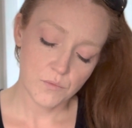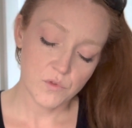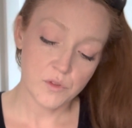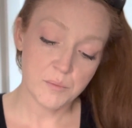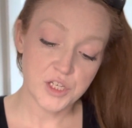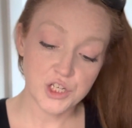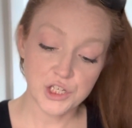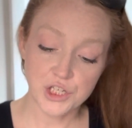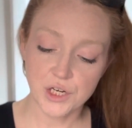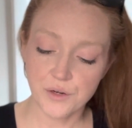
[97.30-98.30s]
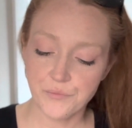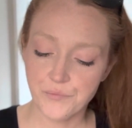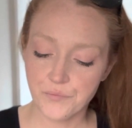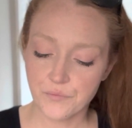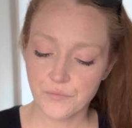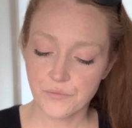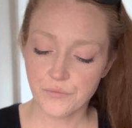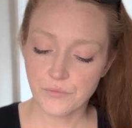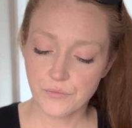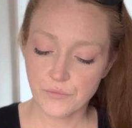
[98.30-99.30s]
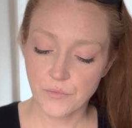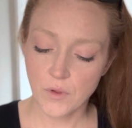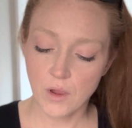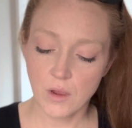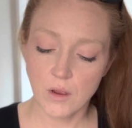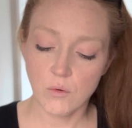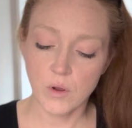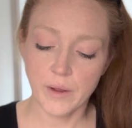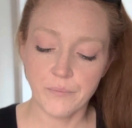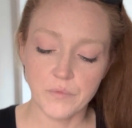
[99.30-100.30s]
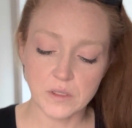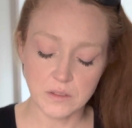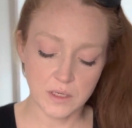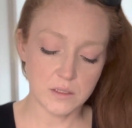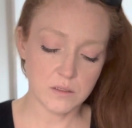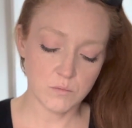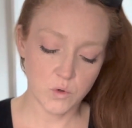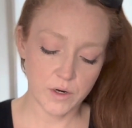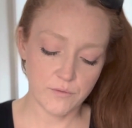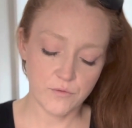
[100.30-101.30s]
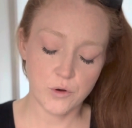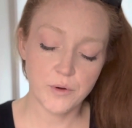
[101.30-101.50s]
The Magician. Okay, let's get some more info.